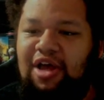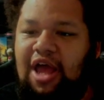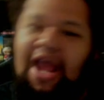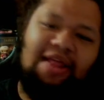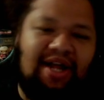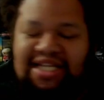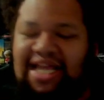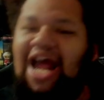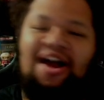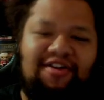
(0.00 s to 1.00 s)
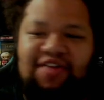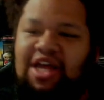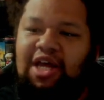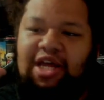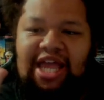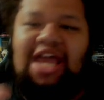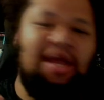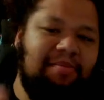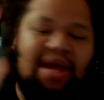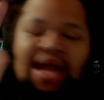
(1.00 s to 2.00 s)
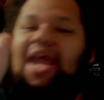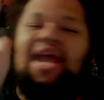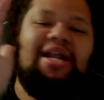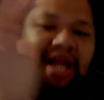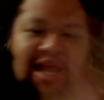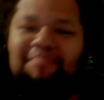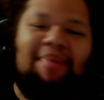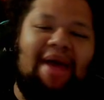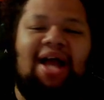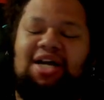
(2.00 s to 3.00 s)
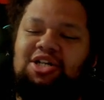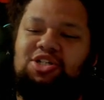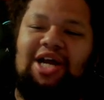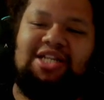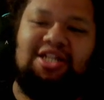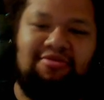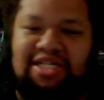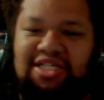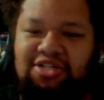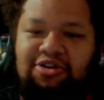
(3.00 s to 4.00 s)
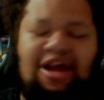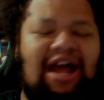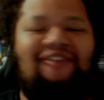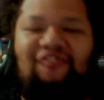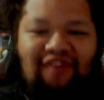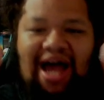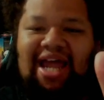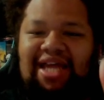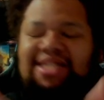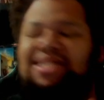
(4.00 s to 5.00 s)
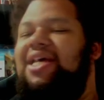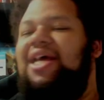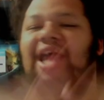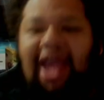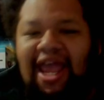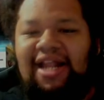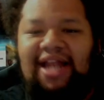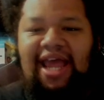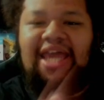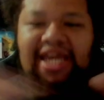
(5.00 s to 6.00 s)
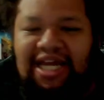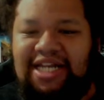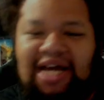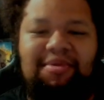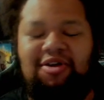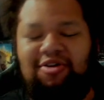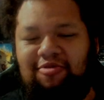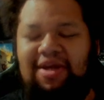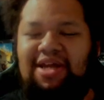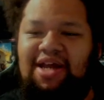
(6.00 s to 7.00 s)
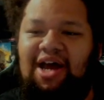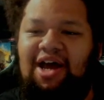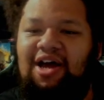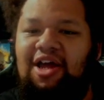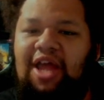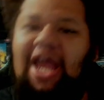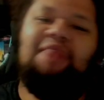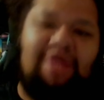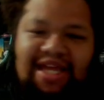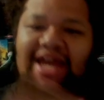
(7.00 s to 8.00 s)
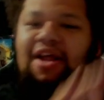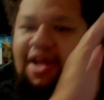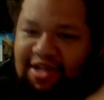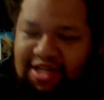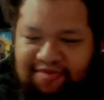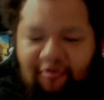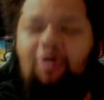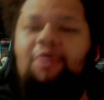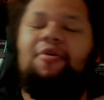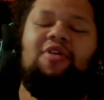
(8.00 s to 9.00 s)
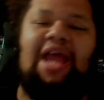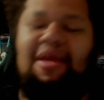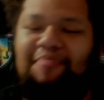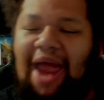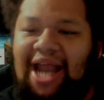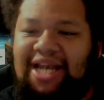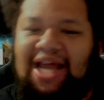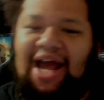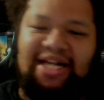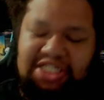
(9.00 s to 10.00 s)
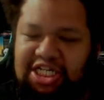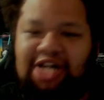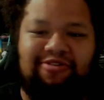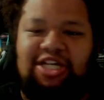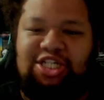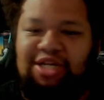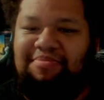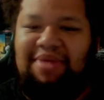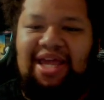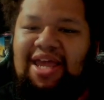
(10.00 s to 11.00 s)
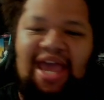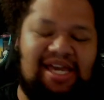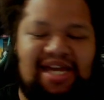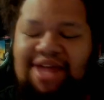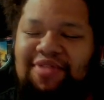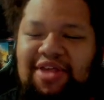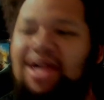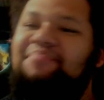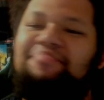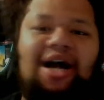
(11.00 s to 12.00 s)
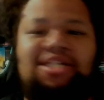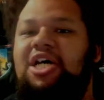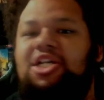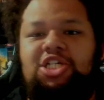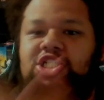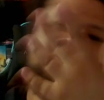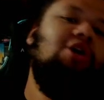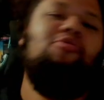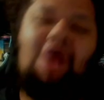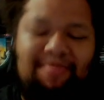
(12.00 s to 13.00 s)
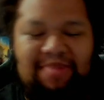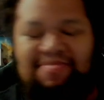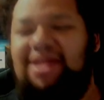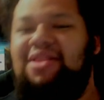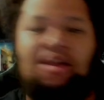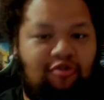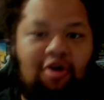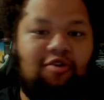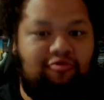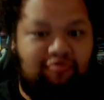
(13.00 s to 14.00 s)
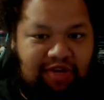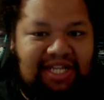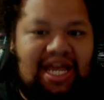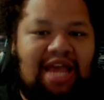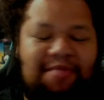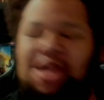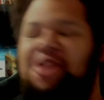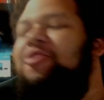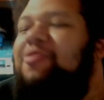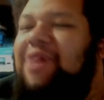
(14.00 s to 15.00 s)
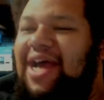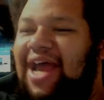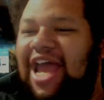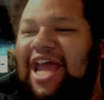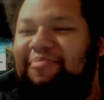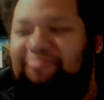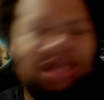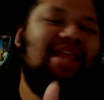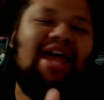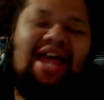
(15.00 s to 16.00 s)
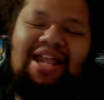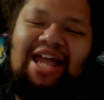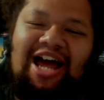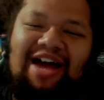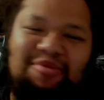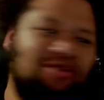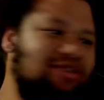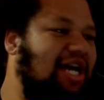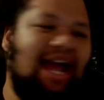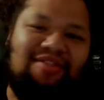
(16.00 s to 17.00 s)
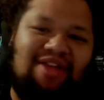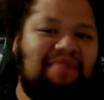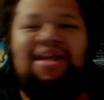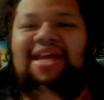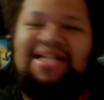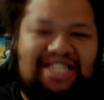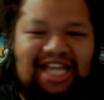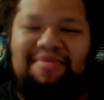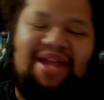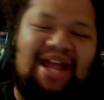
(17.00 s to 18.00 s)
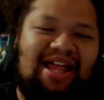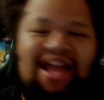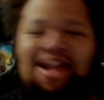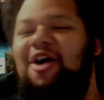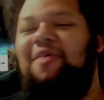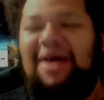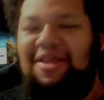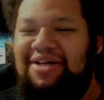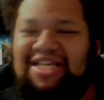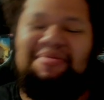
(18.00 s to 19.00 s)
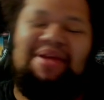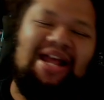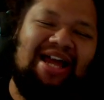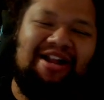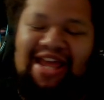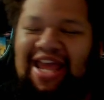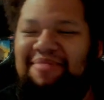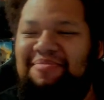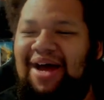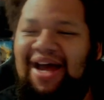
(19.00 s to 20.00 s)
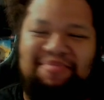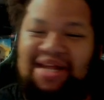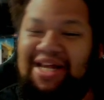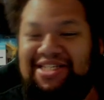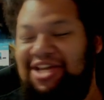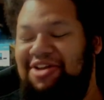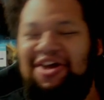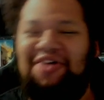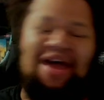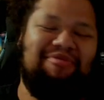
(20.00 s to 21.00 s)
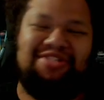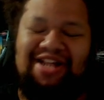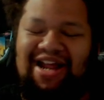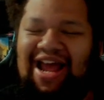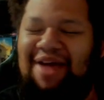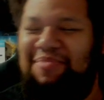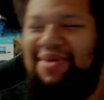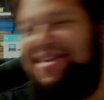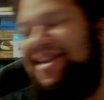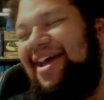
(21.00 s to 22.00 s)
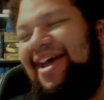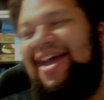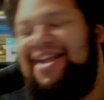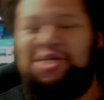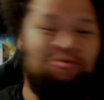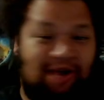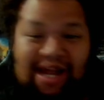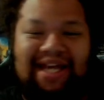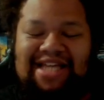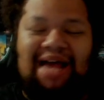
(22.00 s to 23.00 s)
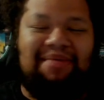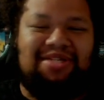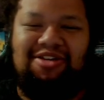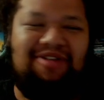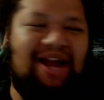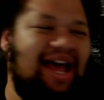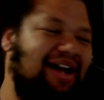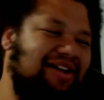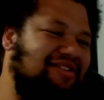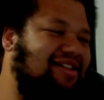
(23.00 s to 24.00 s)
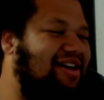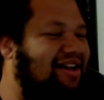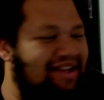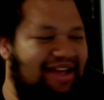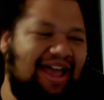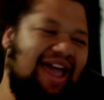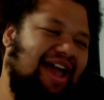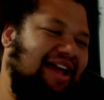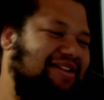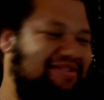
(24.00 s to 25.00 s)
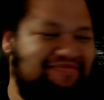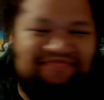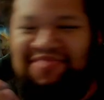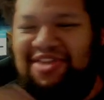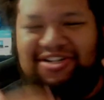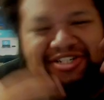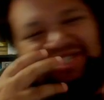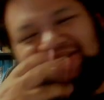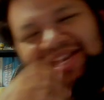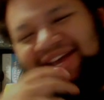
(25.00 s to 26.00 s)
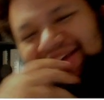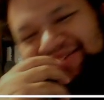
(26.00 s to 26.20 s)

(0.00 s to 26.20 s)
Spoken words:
And let's have him and an Impact contracted wrestler fight in an AEW arena, and we get former Impact guys, Generation Me, aka the Young Bucks, to show up and make their quote re-debut and beat the hell out of Moose. And then we get Sami Callihan. Oh, by the way, Sami Callihan came by because that was gonna happen, to raise absolute hell. And you're just like,